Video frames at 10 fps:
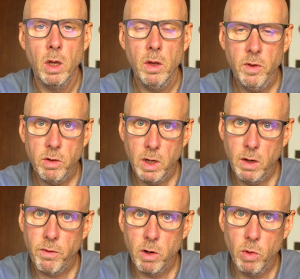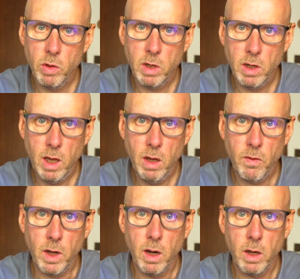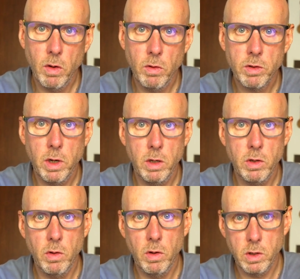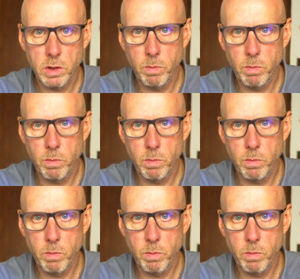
If you're training for a multi-day event, like an ultra-endurance